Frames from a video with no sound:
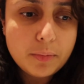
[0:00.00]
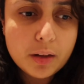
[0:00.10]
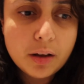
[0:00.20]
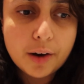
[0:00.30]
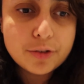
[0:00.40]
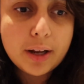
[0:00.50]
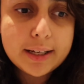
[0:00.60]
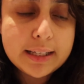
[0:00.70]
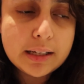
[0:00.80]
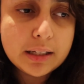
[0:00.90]
after
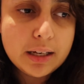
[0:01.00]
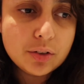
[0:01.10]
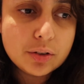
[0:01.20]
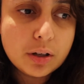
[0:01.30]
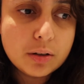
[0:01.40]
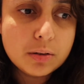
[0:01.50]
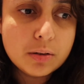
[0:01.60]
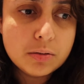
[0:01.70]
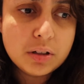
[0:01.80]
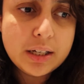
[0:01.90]
like 10 days or so,
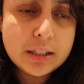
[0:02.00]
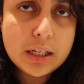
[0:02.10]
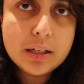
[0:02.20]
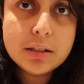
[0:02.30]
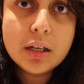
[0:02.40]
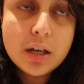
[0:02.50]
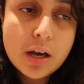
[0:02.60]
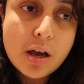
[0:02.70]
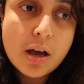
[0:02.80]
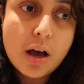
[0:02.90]
9 days.
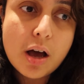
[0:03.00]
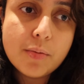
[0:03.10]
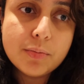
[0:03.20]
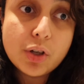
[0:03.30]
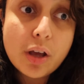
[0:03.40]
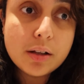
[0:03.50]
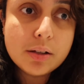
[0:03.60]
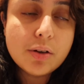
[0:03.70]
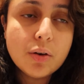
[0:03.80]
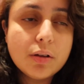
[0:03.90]
So yeah, I
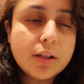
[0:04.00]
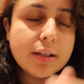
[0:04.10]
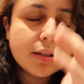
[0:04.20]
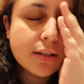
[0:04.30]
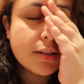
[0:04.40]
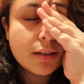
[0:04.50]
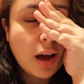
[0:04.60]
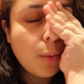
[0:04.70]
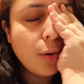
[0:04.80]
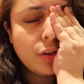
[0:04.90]
did go to the dentist.
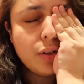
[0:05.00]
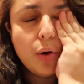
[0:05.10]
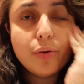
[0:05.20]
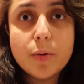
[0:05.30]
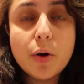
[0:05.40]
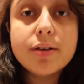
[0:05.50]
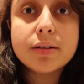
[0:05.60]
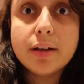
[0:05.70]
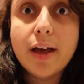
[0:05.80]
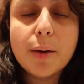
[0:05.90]
I was the only
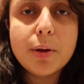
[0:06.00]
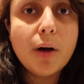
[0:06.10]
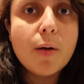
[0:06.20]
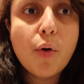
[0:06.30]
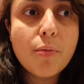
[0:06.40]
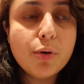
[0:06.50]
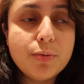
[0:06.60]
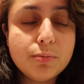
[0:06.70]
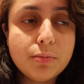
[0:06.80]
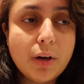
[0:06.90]
person there. I mean, my
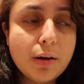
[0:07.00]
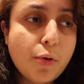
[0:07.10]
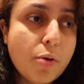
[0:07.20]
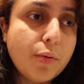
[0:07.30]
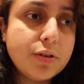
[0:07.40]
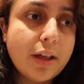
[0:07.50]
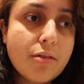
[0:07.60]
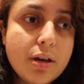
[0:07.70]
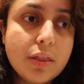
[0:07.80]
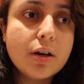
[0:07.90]
appointment was at
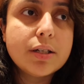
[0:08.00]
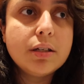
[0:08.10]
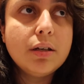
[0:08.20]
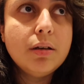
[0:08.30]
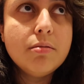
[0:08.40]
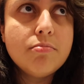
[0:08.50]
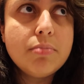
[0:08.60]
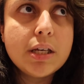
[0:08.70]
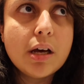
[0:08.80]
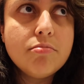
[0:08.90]
3:30
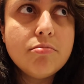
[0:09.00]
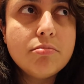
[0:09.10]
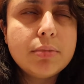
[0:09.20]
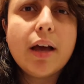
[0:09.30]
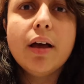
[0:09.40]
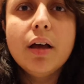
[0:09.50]
p.m. yeah,